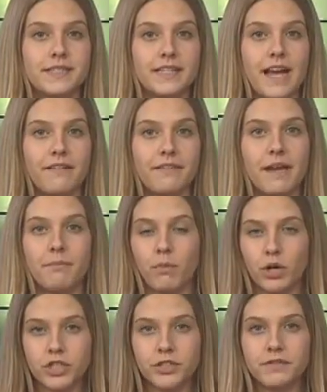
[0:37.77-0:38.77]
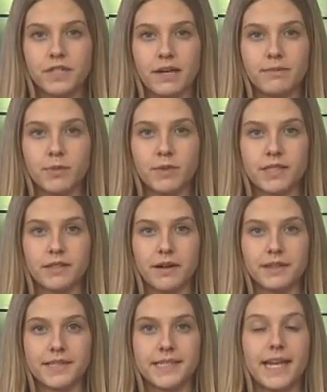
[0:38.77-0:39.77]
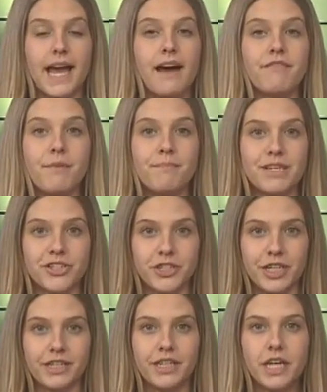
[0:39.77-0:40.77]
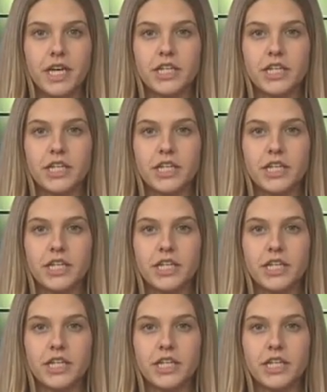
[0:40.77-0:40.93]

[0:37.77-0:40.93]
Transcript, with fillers: and staff at March of Dimes, Wisconsin have a mission